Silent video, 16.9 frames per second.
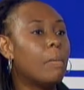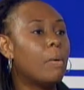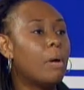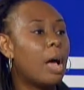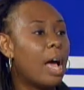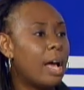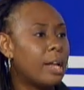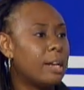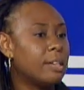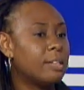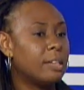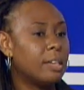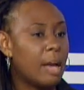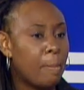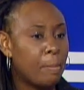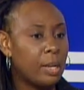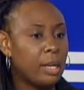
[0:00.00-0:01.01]
And I
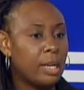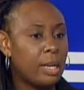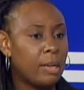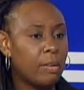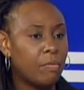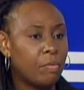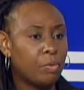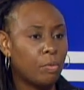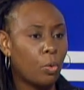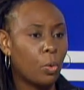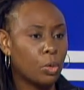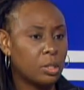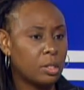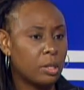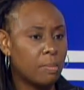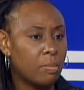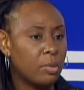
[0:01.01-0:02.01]
believe
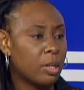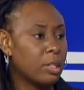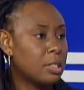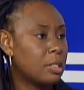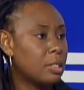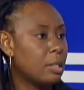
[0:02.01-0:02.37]
OSAM does